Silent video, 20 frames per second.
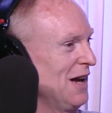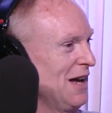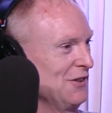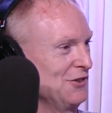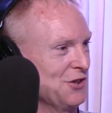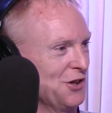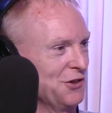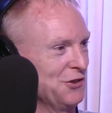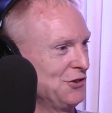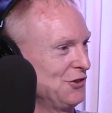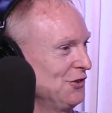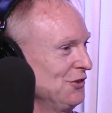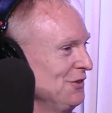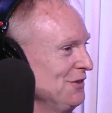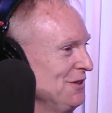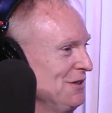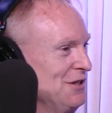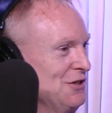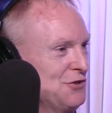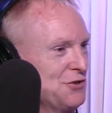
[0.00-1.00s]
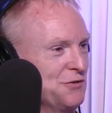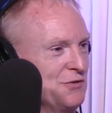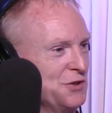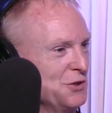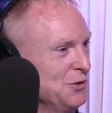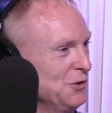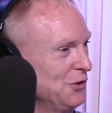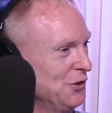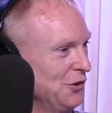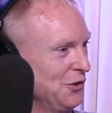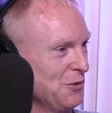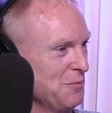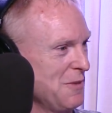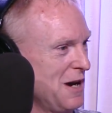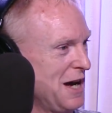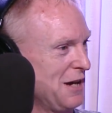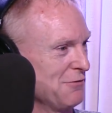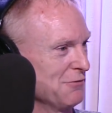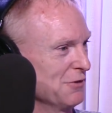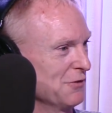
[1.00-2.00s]
does interviews as a
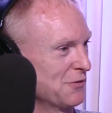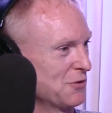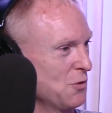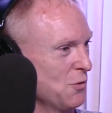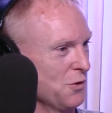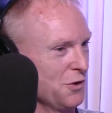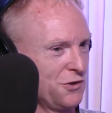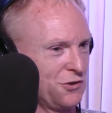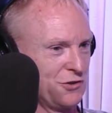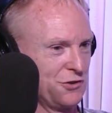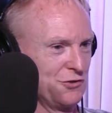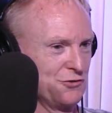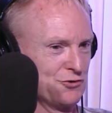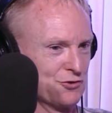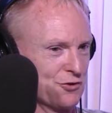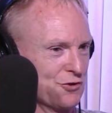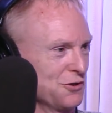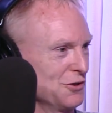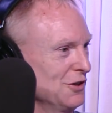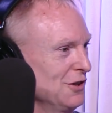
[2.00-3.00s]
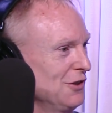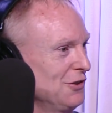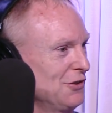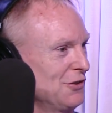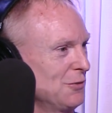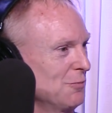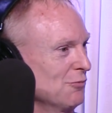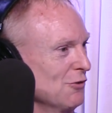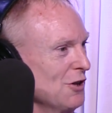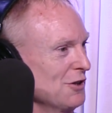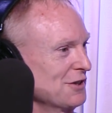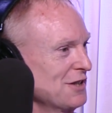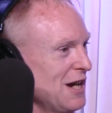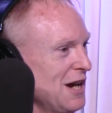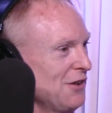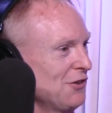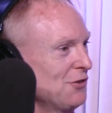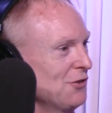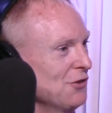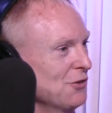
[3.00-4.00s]
matter of course, journalists,
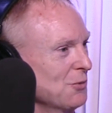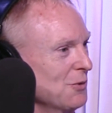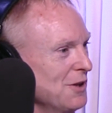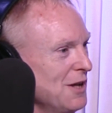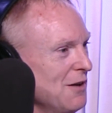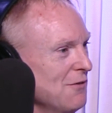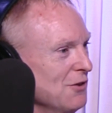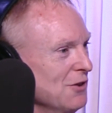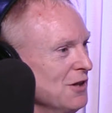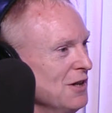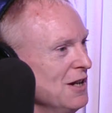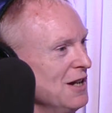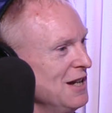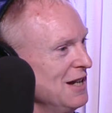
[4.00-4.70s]
broadcasters, whatever,